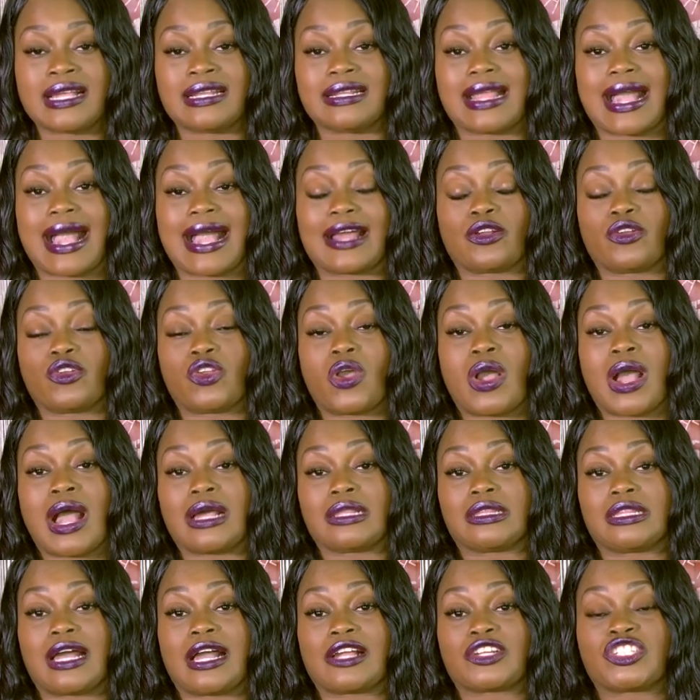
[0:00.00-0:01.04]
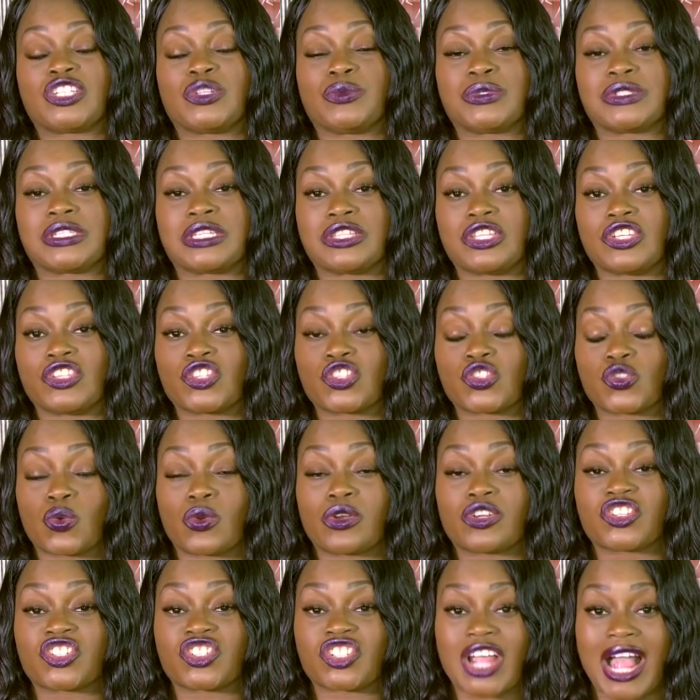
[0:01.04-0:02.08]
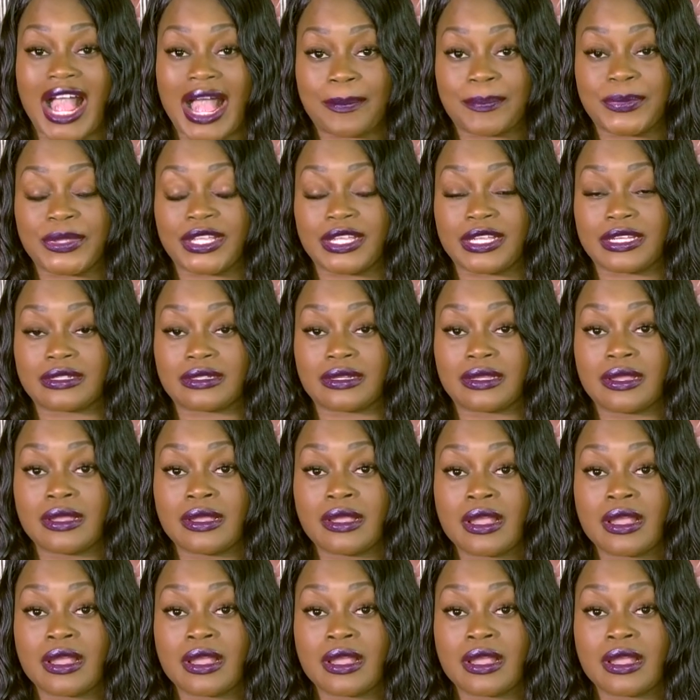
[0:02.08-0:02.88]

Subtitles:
Now, I don't know how long she was in this store shopping,